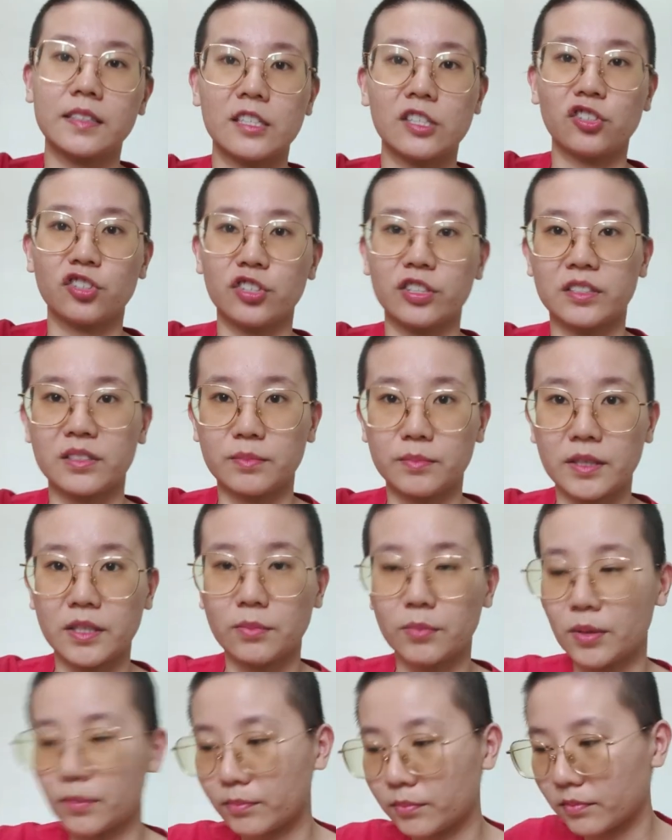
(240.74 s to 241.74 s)
inches
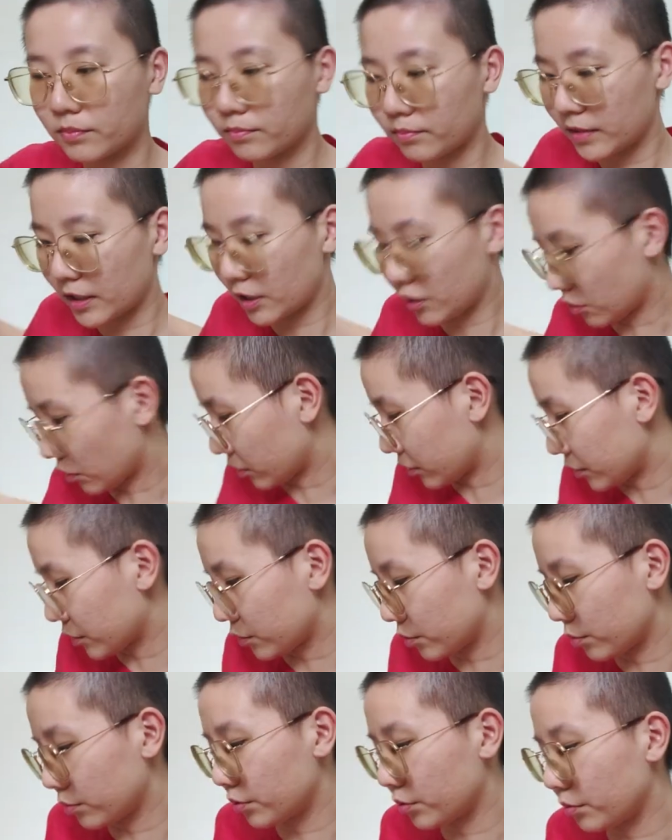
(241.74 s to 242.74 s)
minimum in order
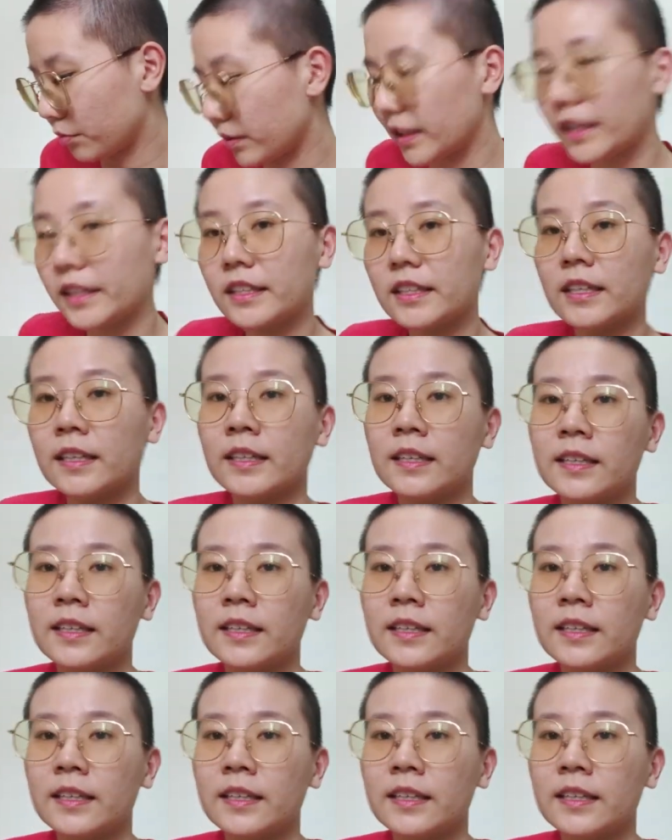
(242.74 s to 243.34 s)
to donate.